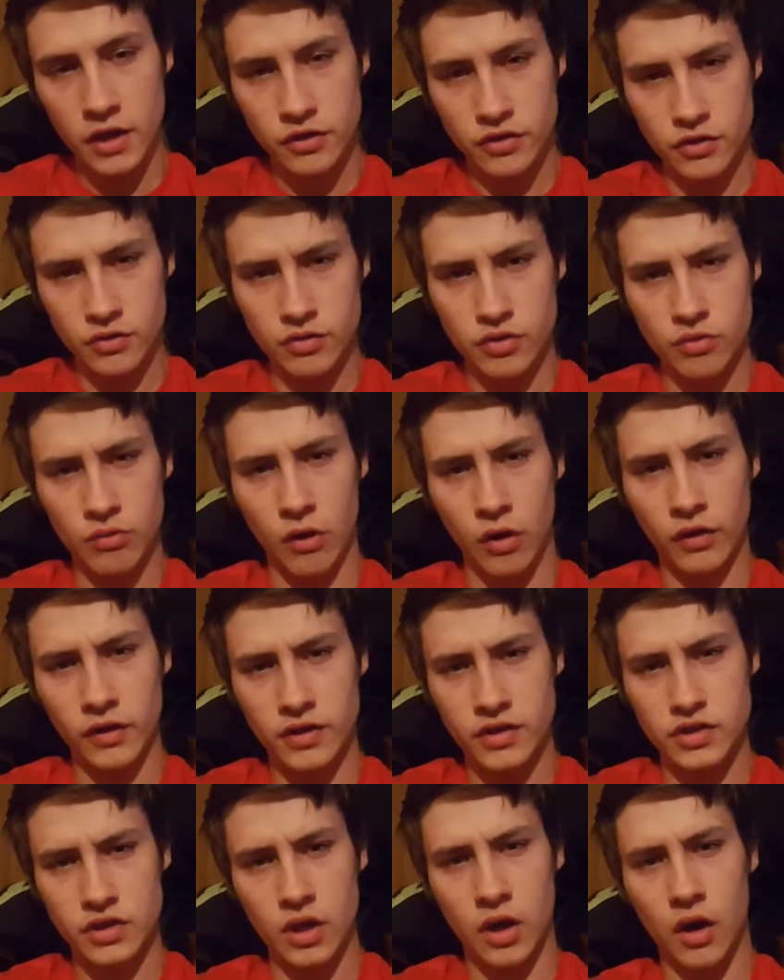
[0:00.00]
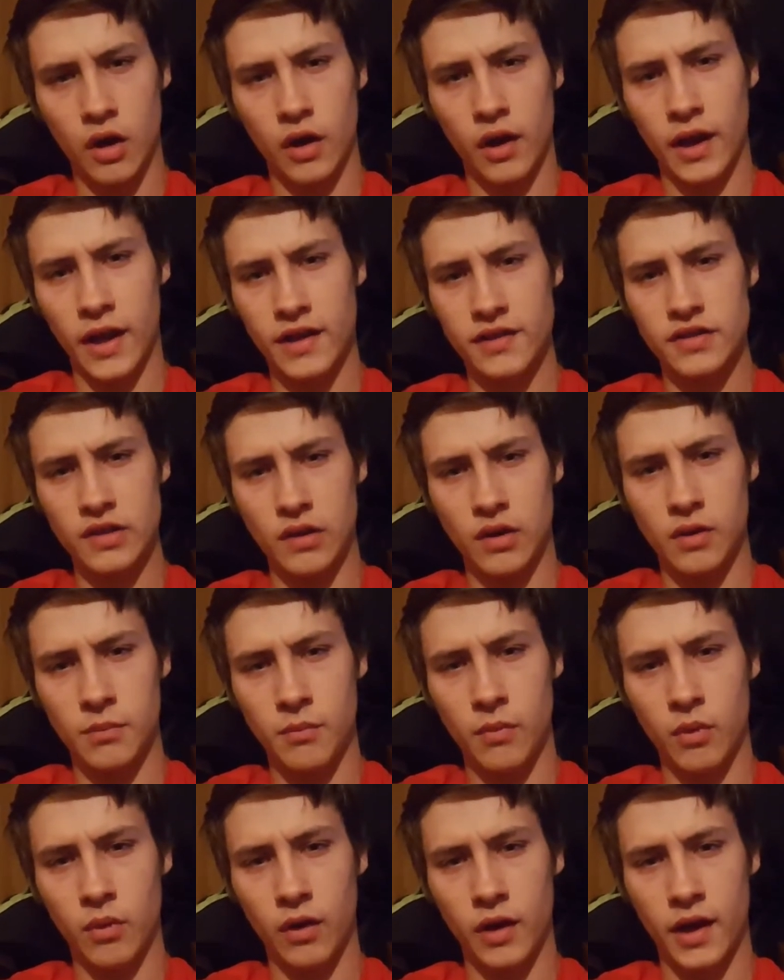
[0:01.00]
Due to all this talk, Enzo
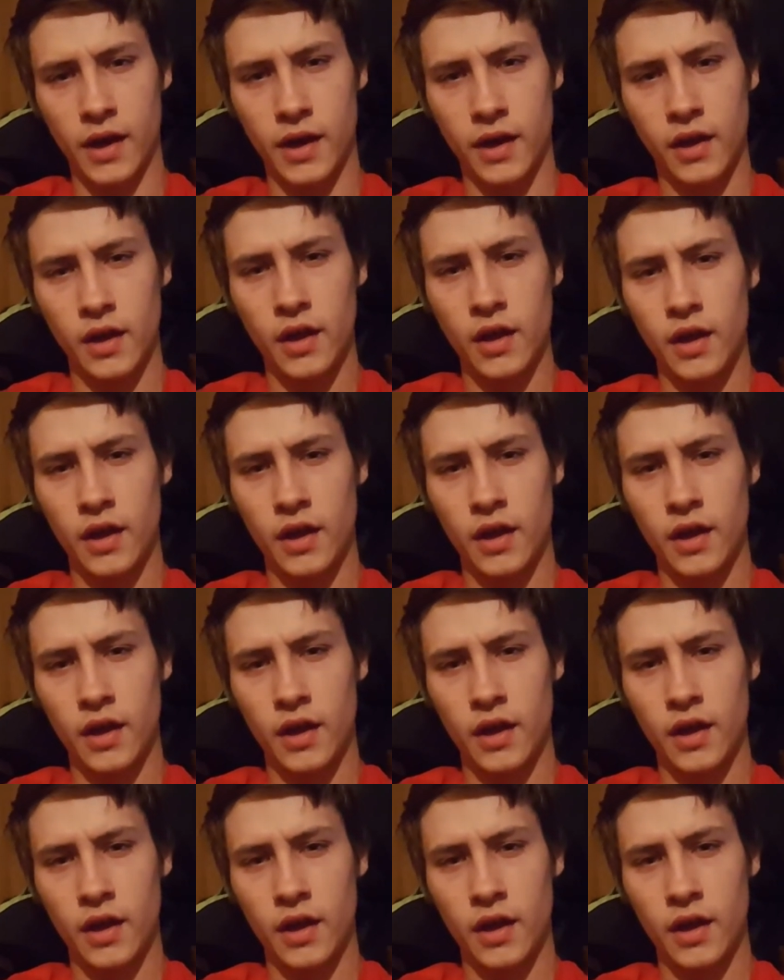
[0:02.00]
Amore